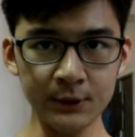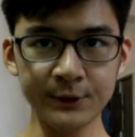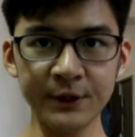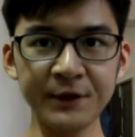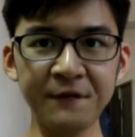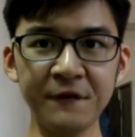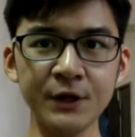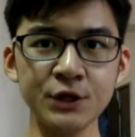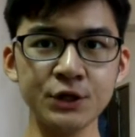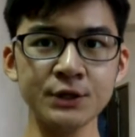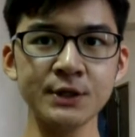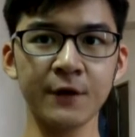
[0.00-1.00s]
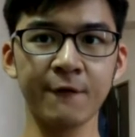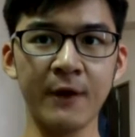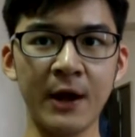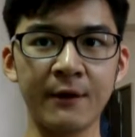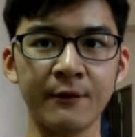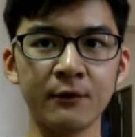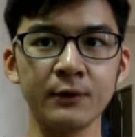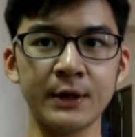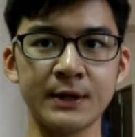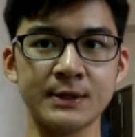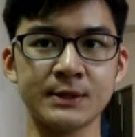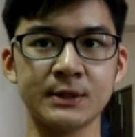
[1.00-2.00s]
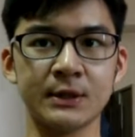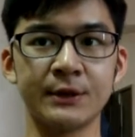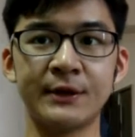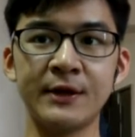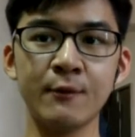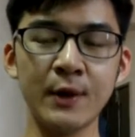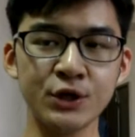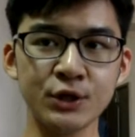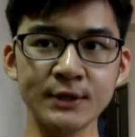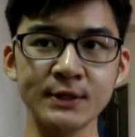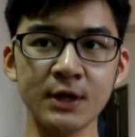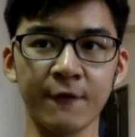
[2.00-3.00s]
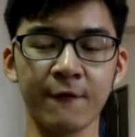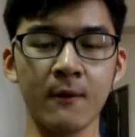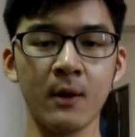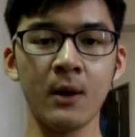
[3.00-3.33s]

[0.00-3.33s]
the definitions of error is the deviations of